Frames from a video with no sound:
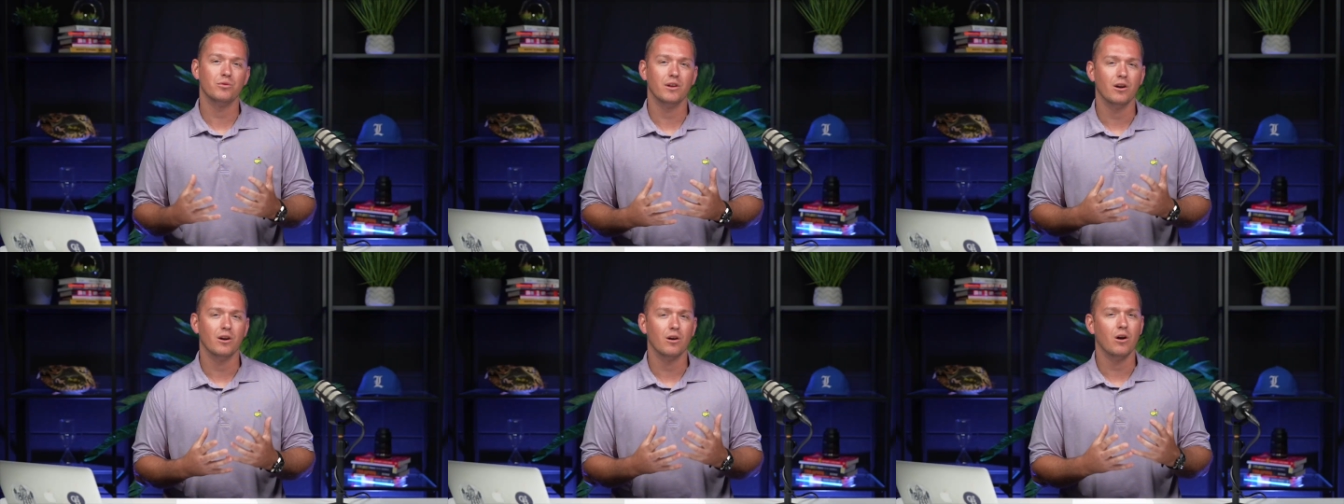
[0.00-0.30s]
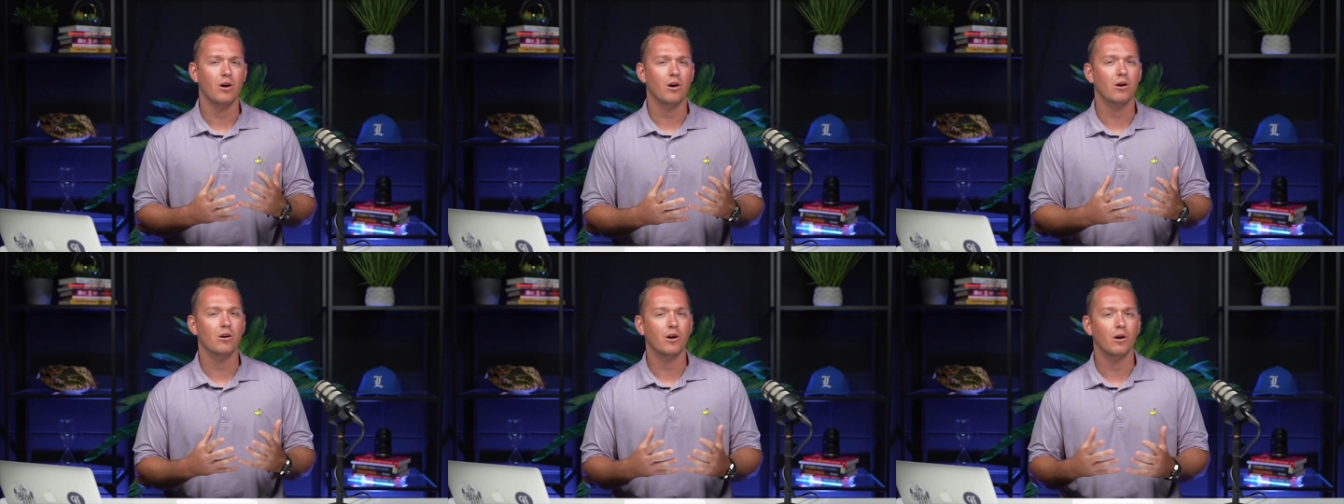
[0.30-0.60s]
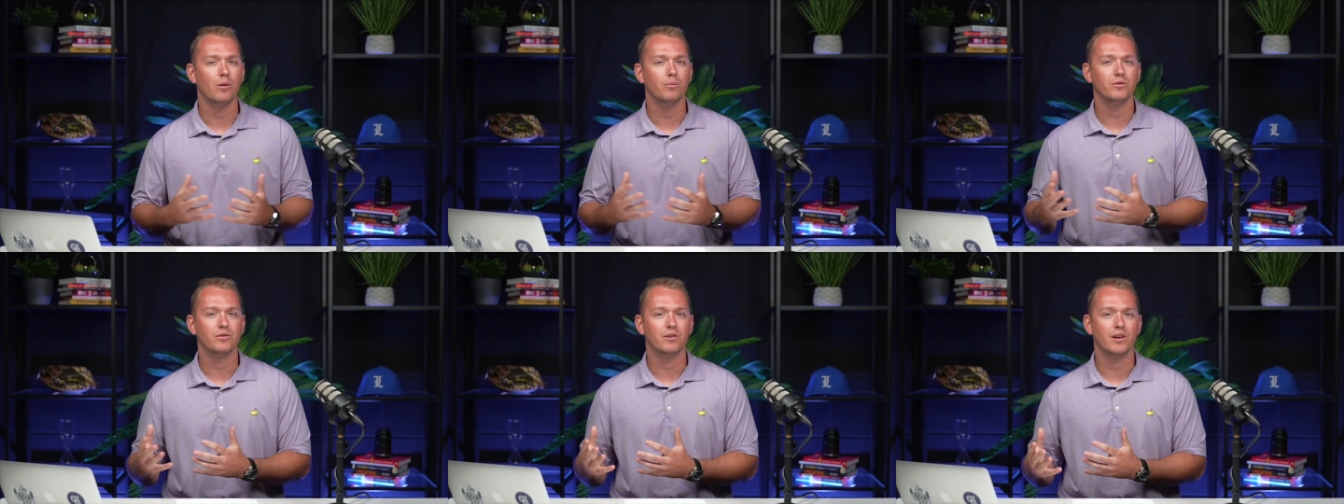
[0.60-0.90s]
there are
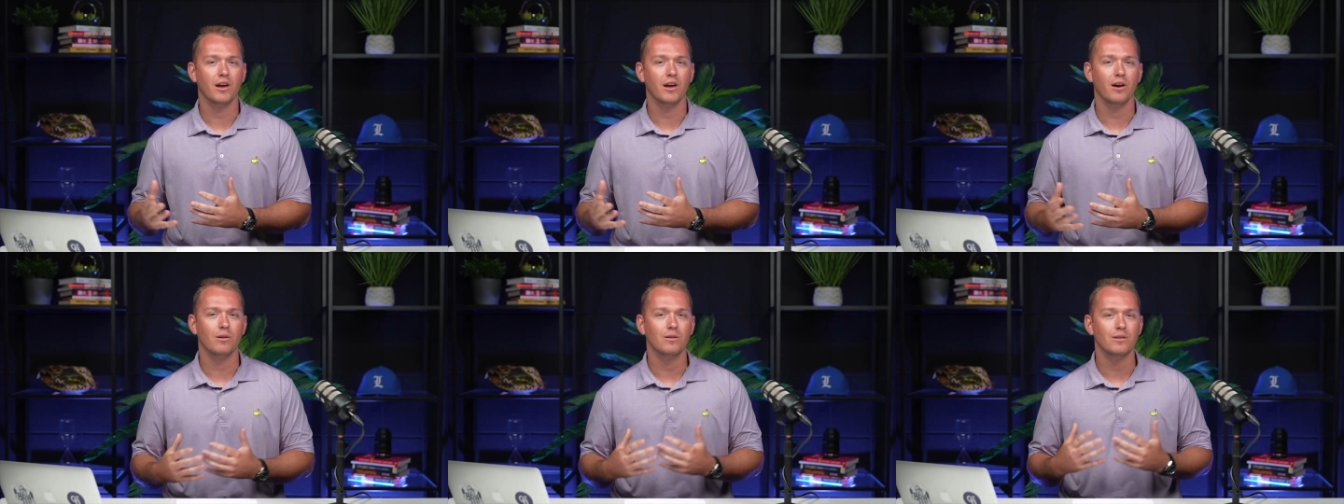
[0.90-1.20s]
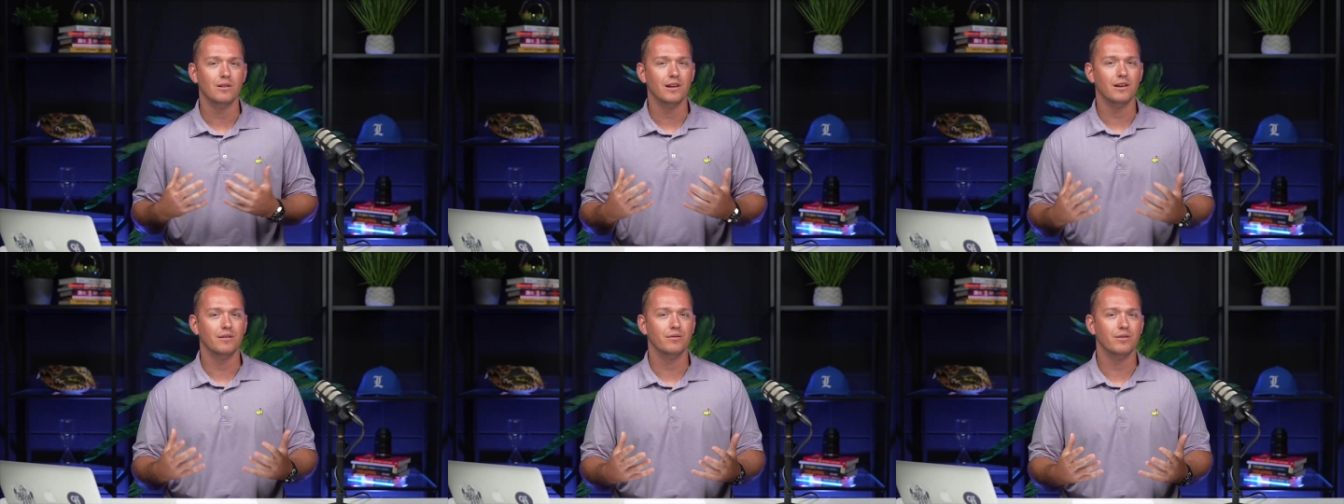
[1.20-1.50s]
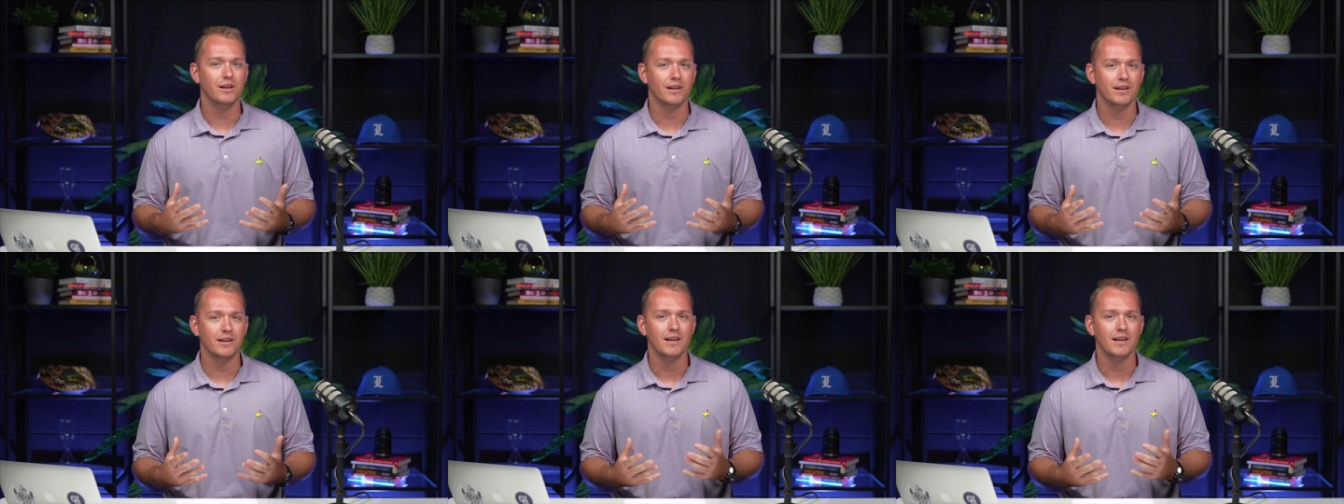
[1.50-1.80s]
upscale
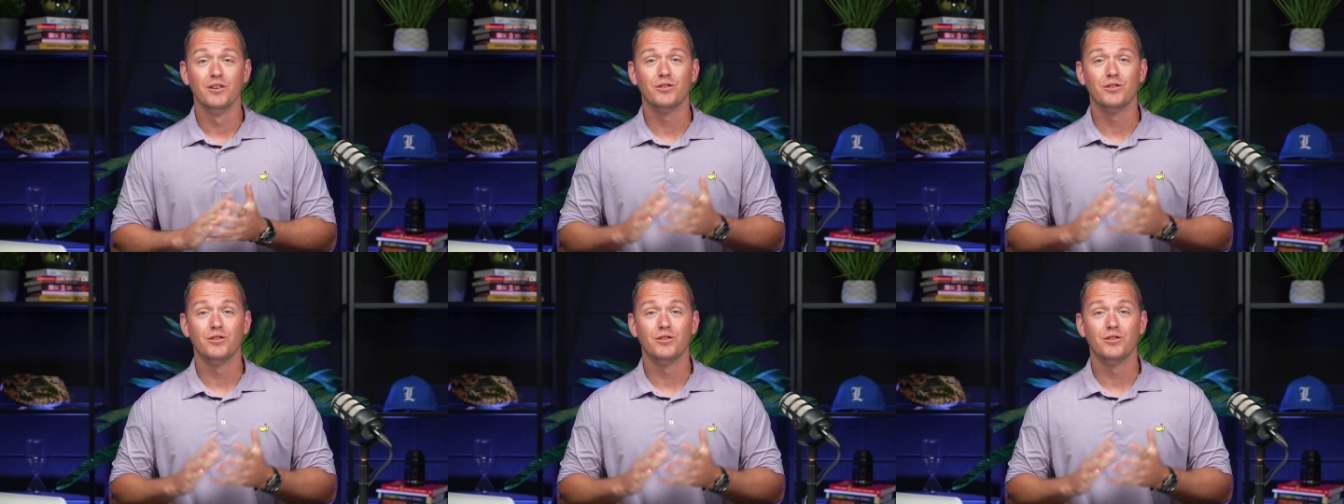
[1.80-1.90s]
living.